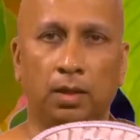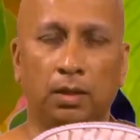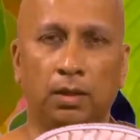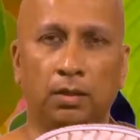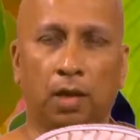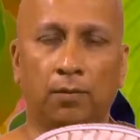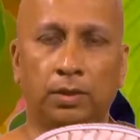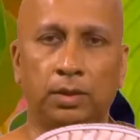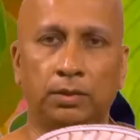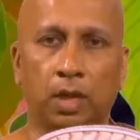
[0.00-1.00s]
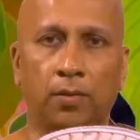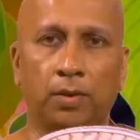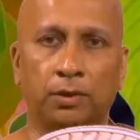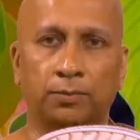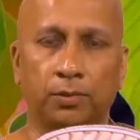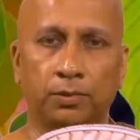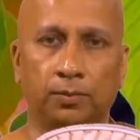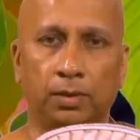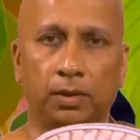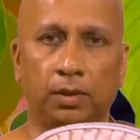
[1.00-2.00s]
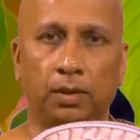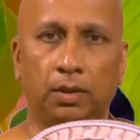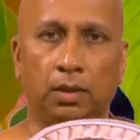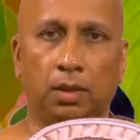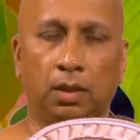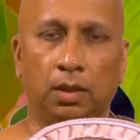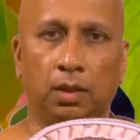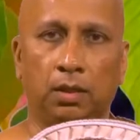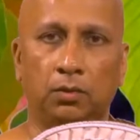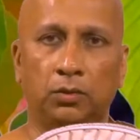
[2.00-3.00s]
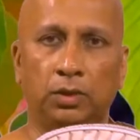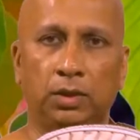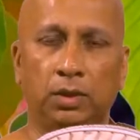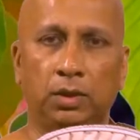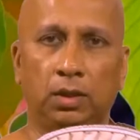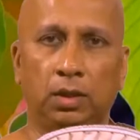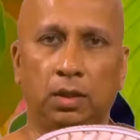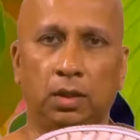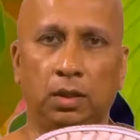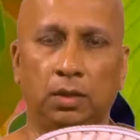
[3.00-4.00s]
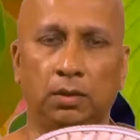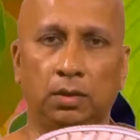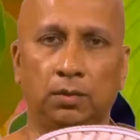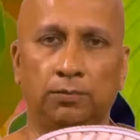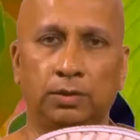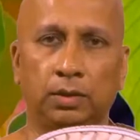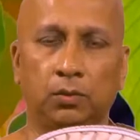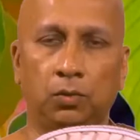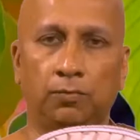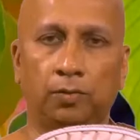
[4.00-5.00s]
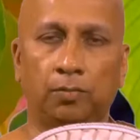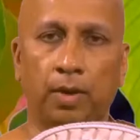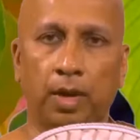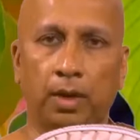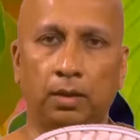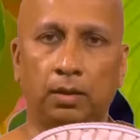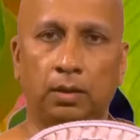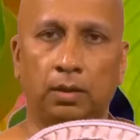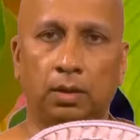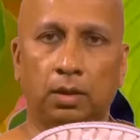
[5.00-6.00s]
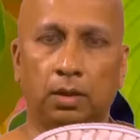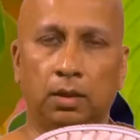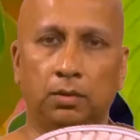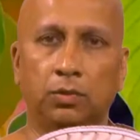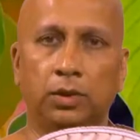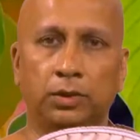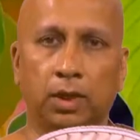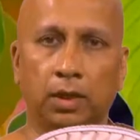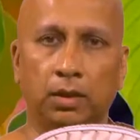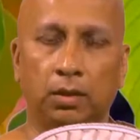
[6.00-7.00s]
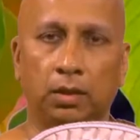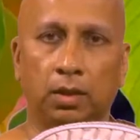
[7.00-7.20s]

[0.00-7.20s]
It is our responsibility to see good from bad, to decide.